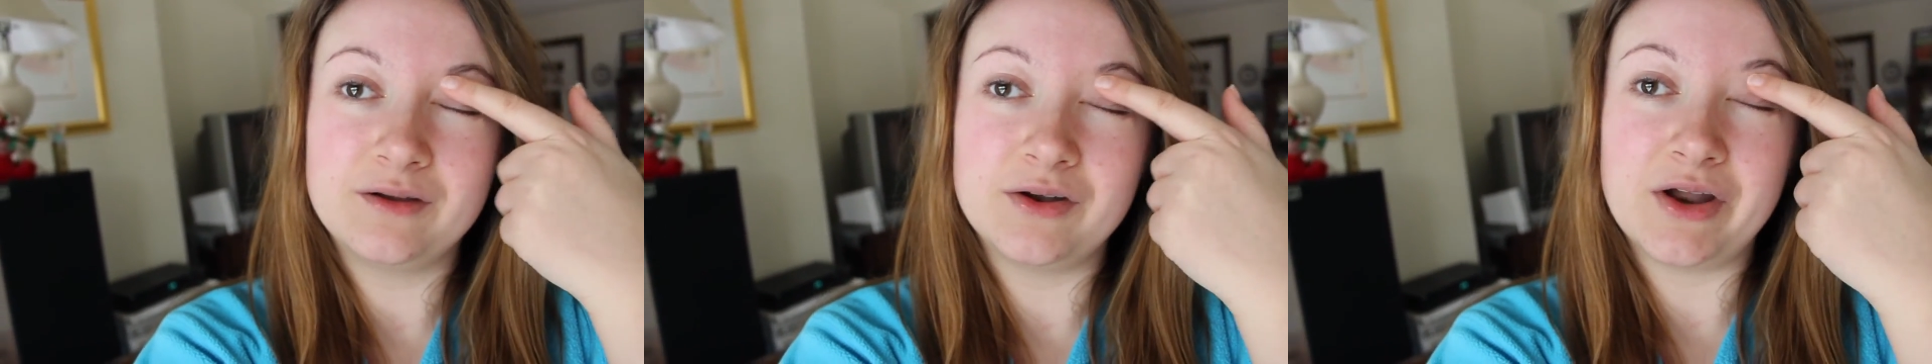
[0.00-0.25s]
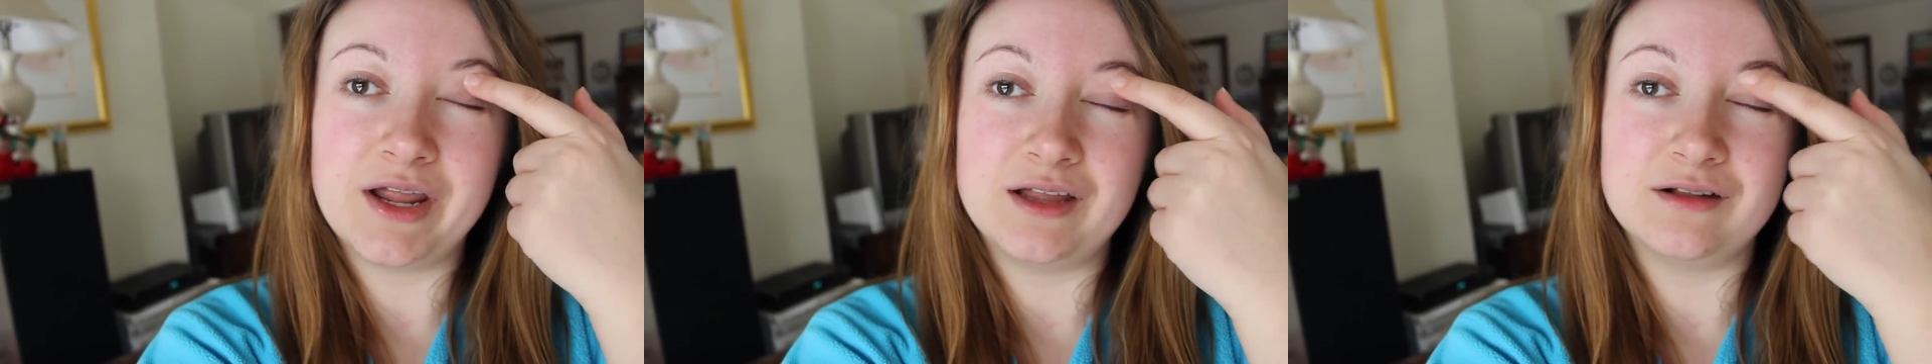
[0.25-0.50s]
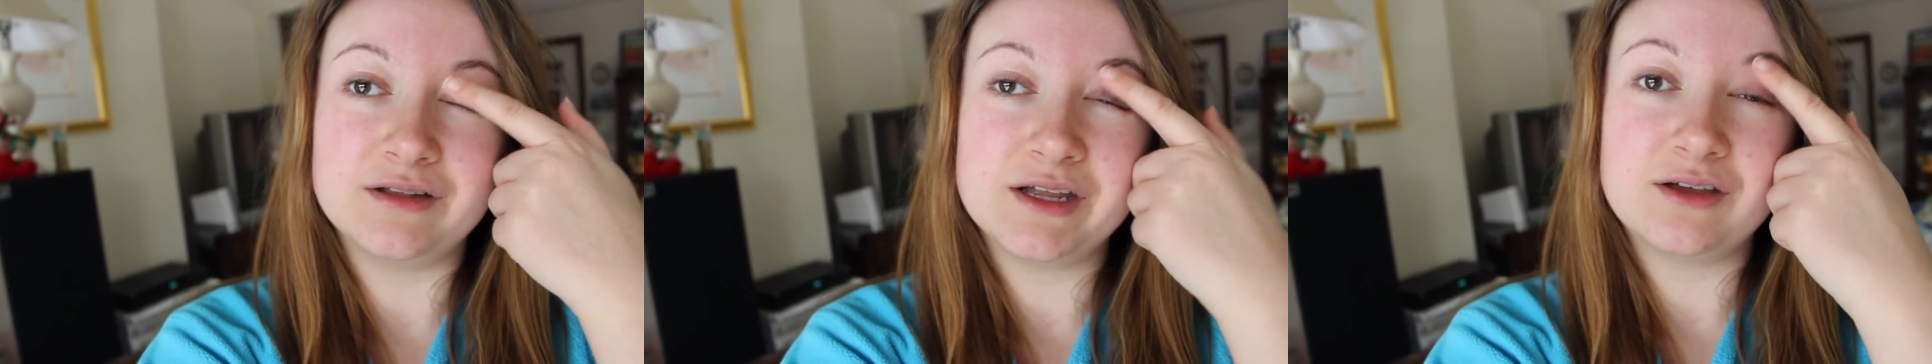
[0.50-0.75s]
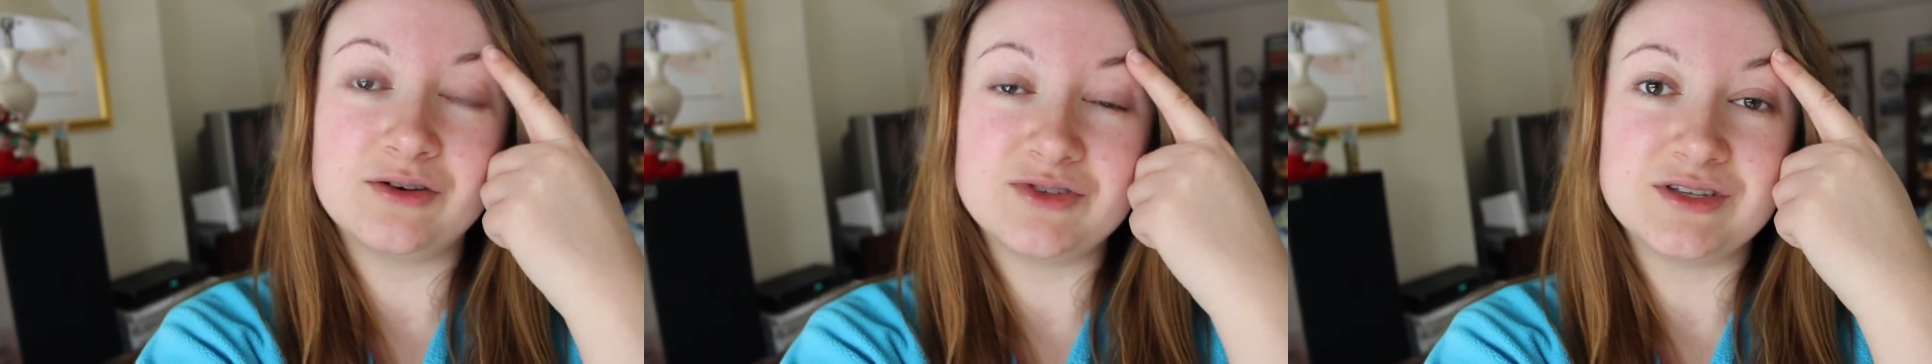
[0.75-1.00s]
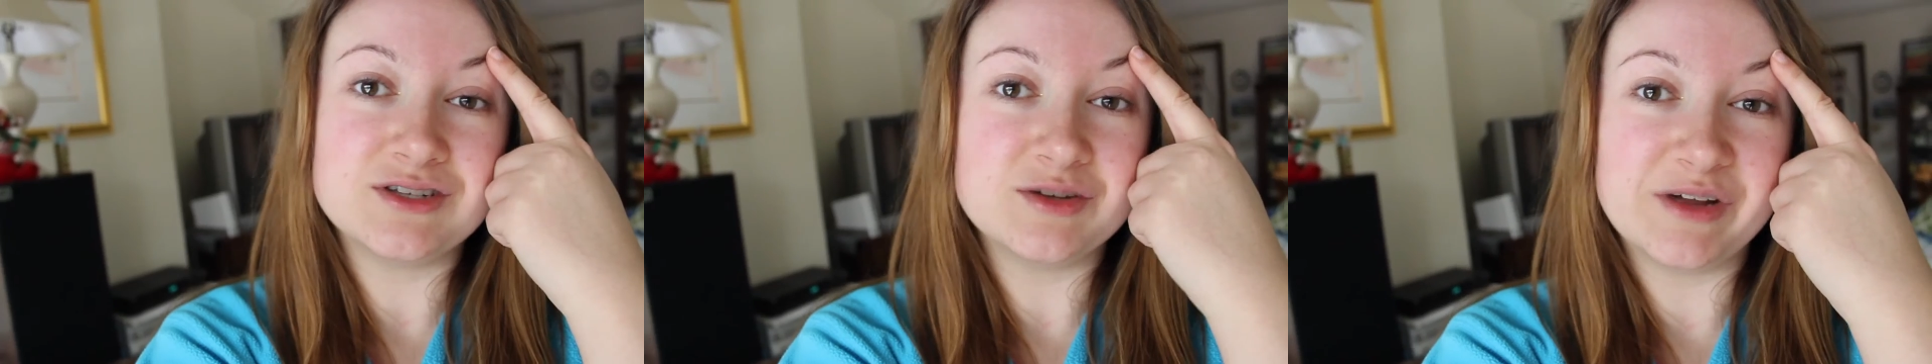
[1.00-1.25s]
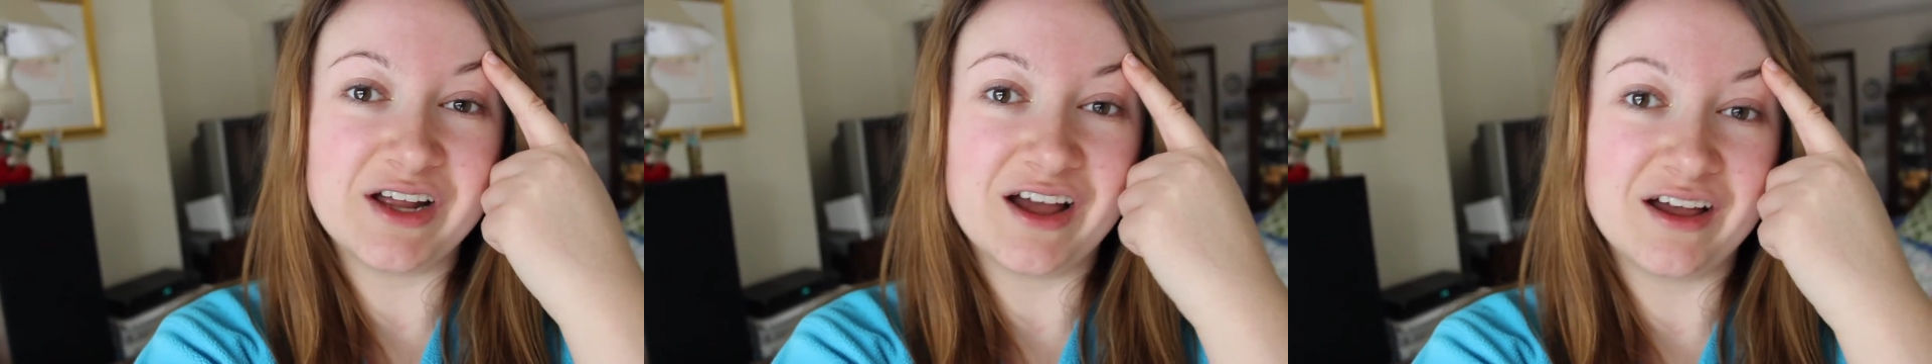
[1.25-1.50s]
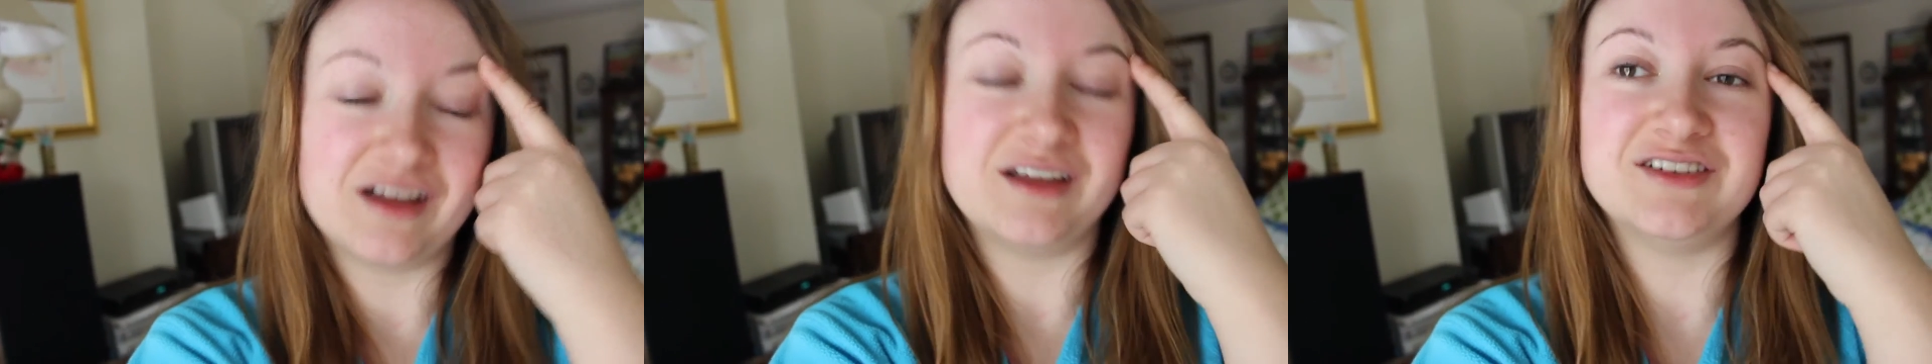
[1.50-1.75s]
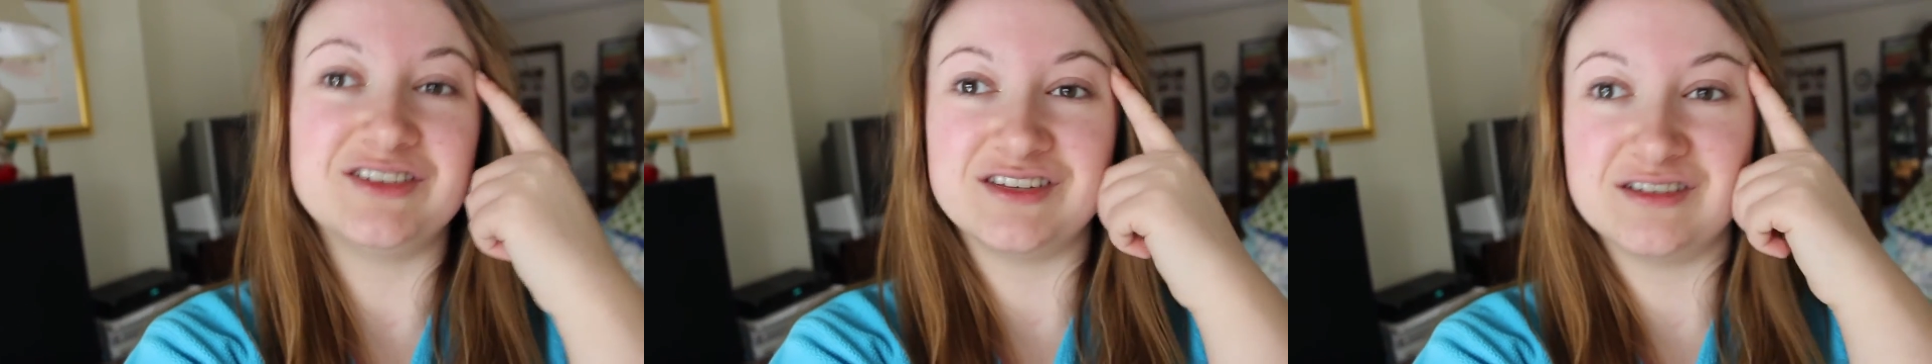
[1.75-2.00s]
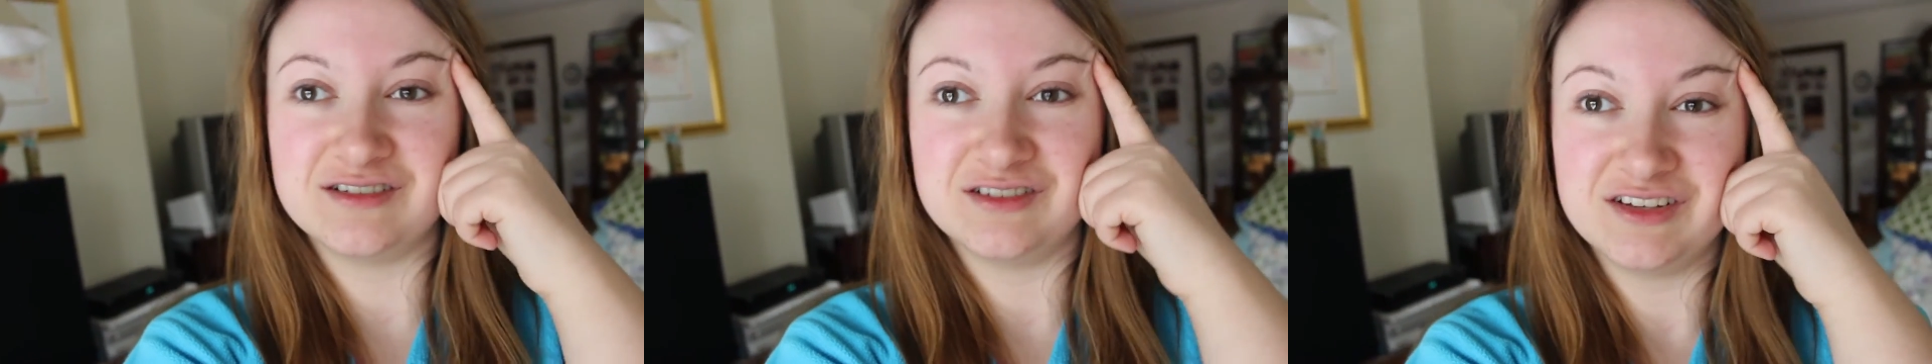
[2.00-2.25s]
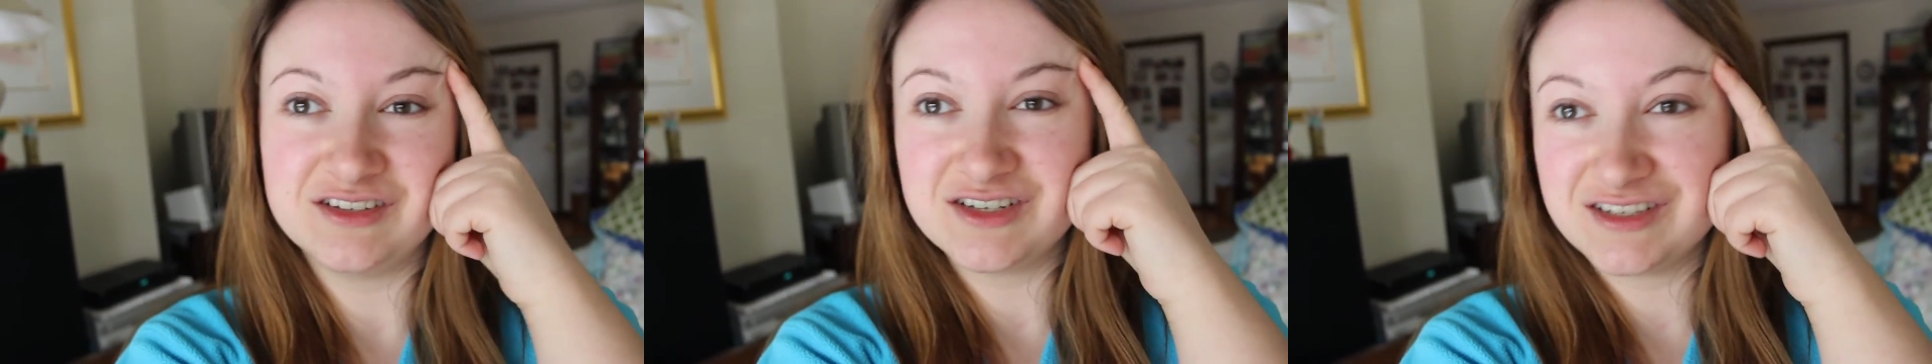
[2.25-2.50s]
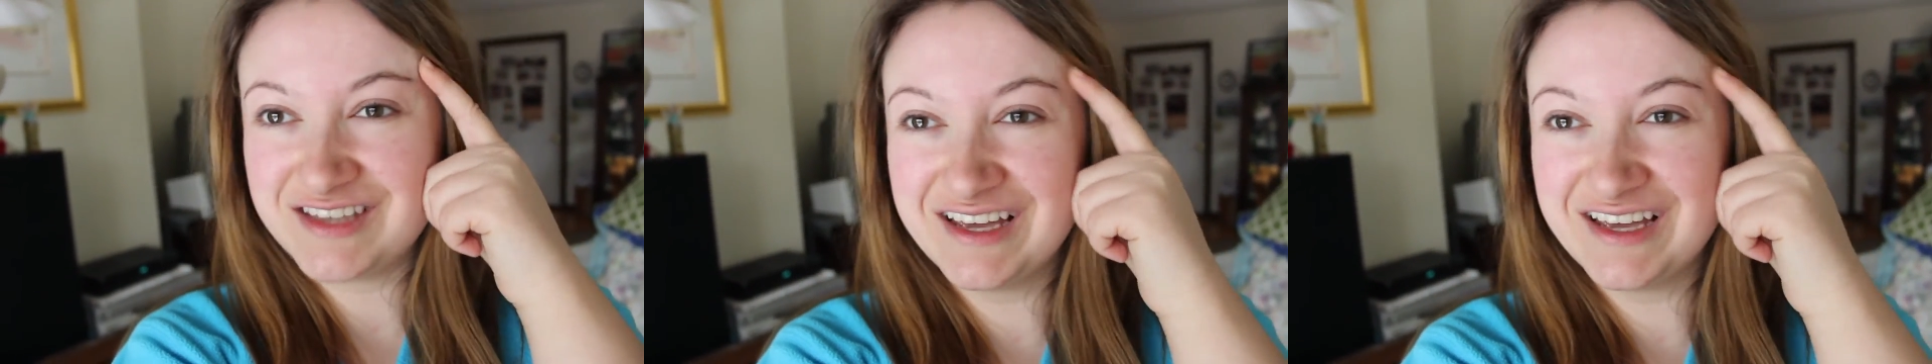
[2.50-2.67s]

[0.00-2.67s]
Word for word: her hand like goes into my eyes and it just